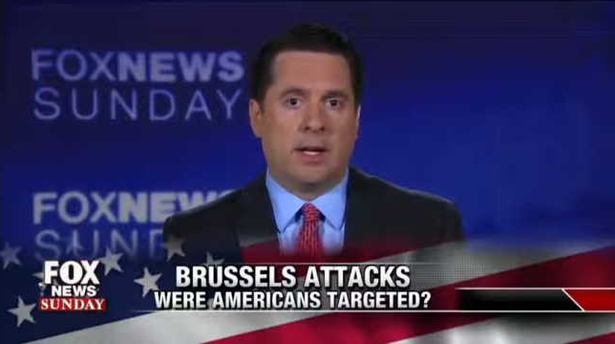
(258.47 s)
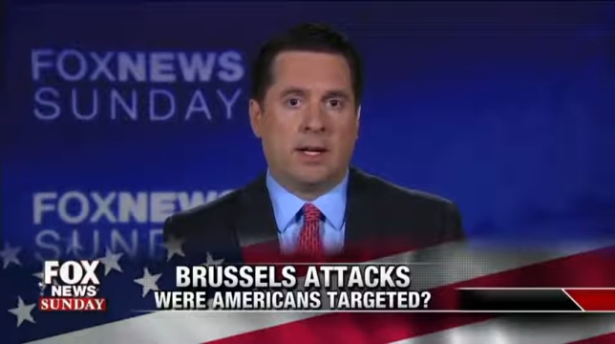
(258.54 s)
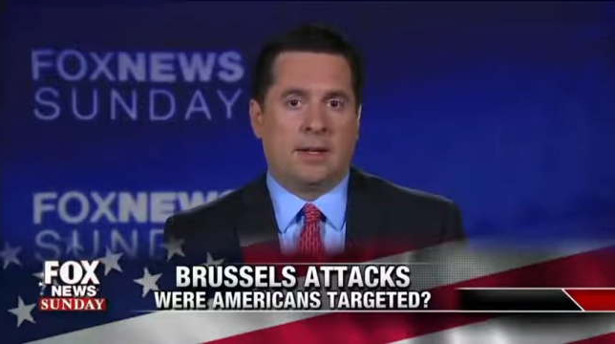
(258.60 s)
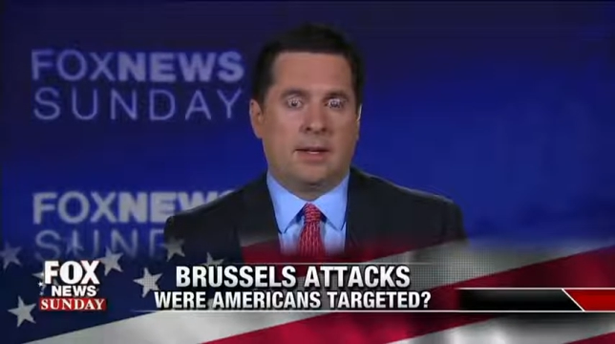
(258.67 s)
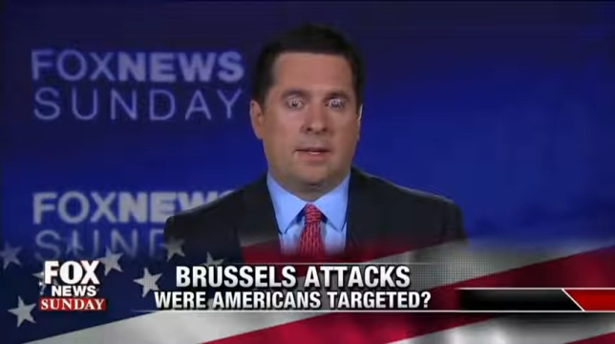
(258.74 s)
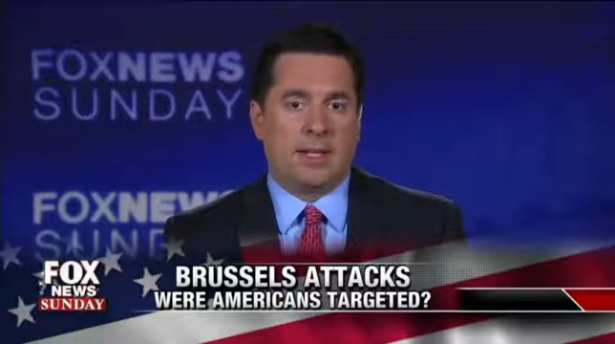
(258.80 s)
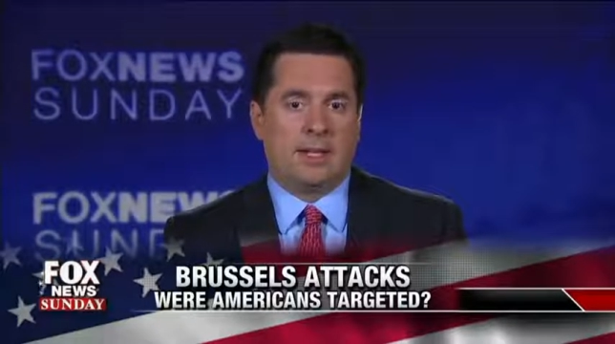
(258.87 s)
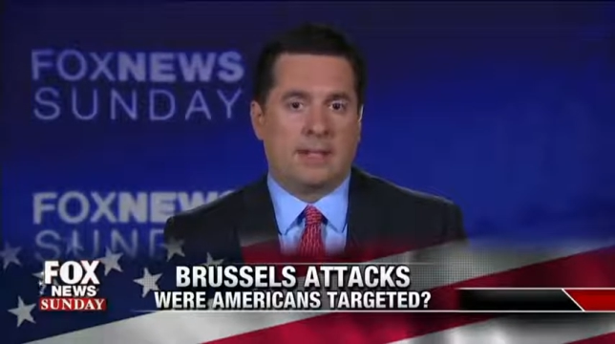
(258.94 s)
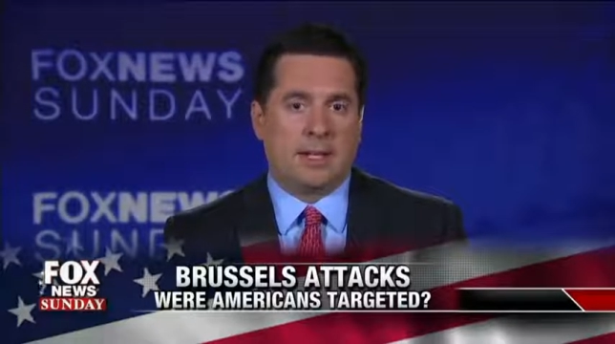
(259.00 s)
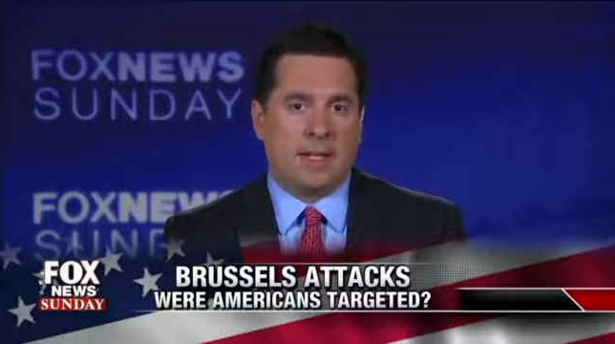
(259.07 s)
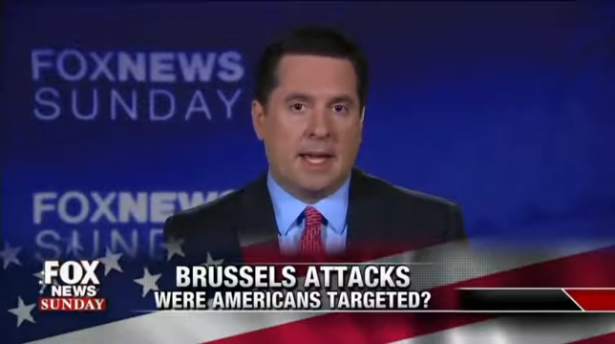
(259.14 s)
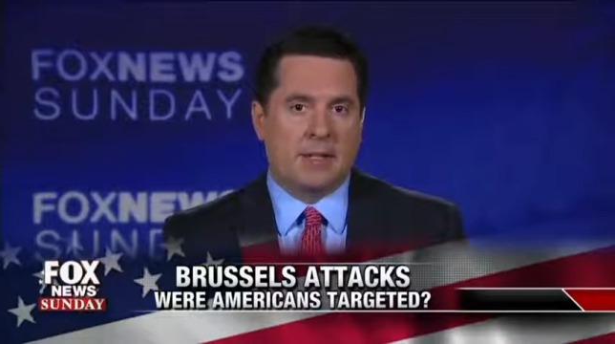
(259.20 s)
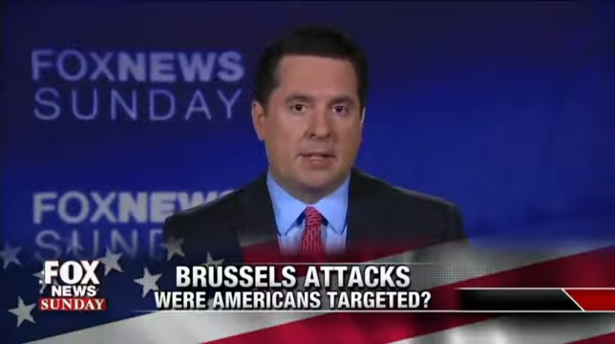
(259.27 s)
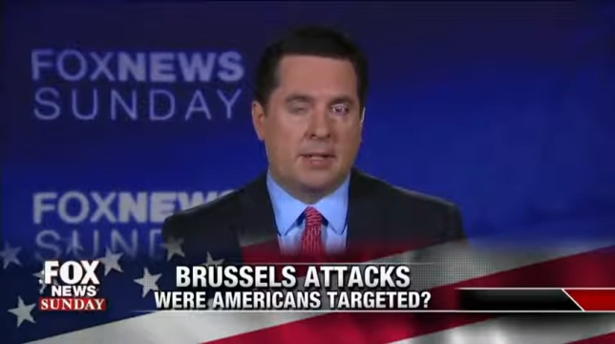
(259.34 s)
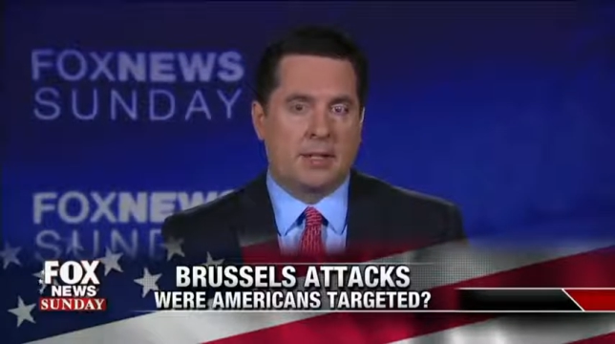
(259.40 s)

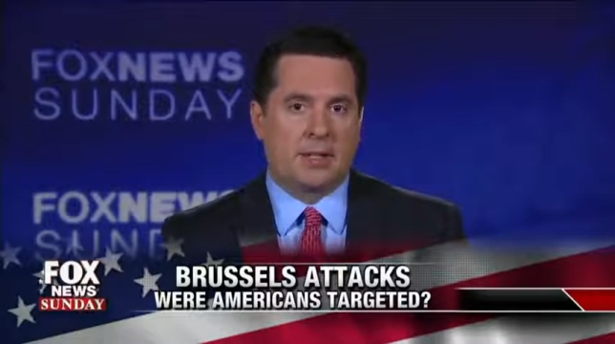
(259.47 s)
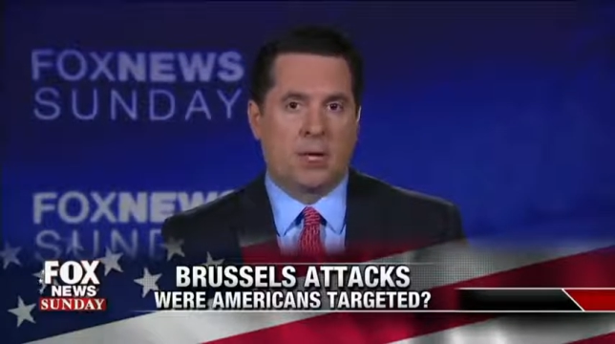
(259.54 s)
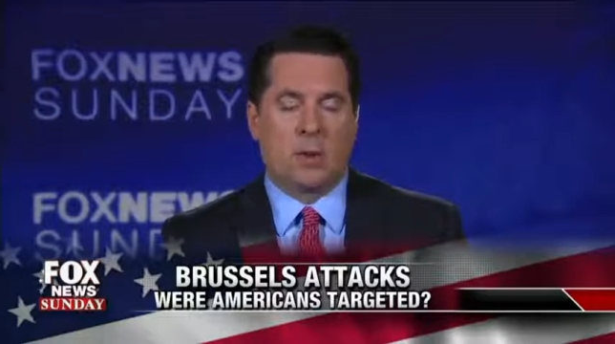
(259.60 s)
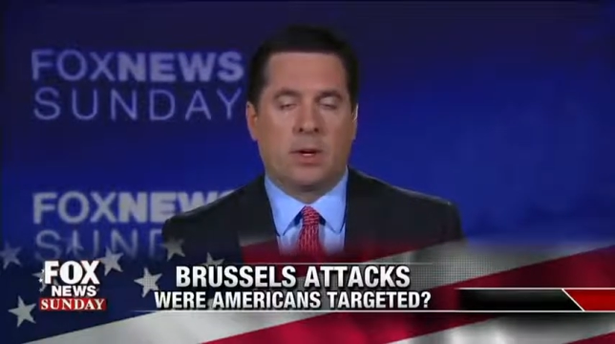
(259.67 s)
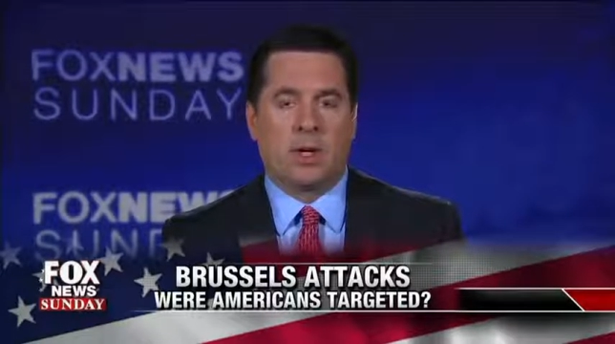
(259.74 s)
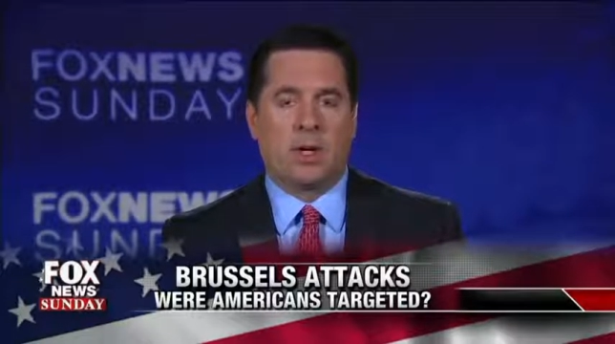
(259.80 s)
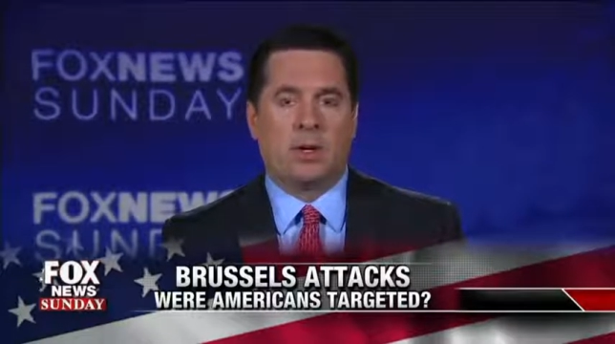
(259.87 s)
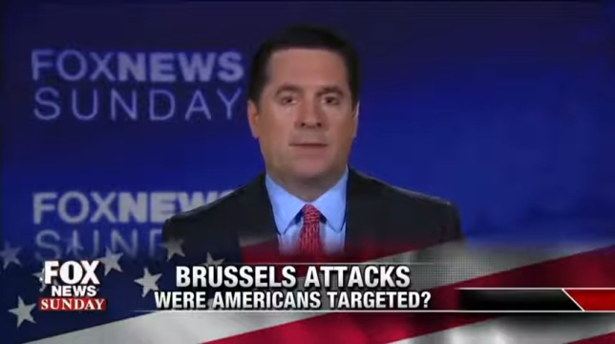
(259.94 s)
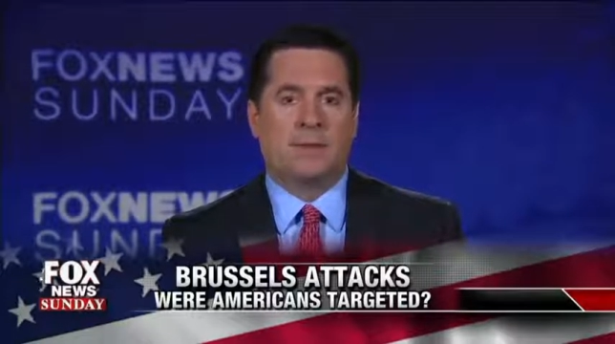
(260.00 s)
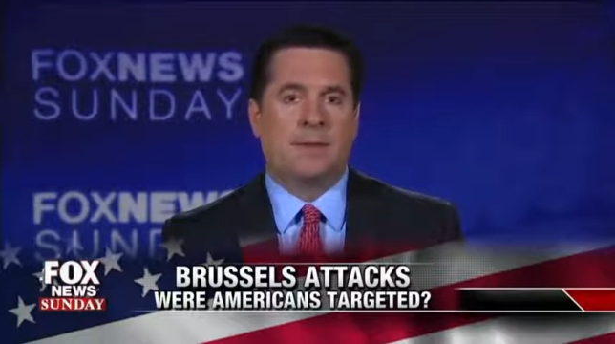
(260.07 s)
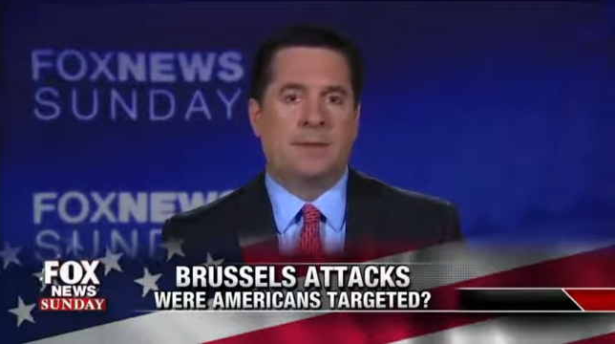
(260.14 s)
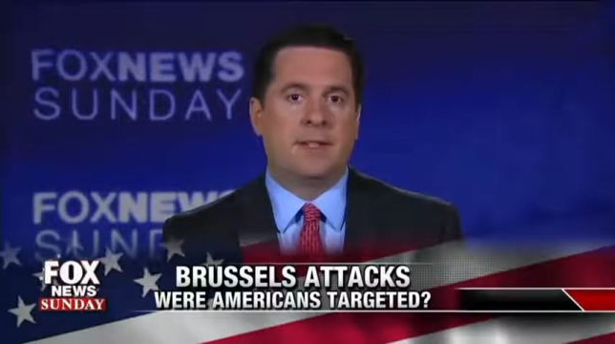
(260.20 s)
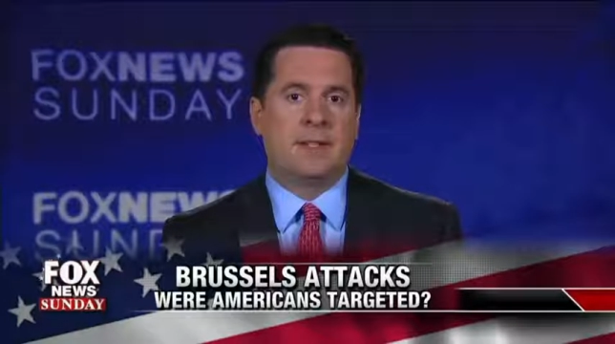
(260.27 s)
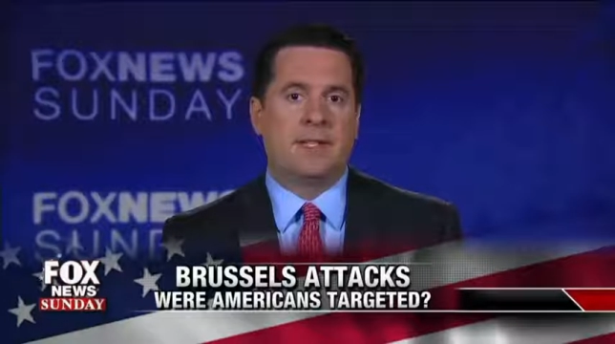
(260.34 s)
investigations going on in 50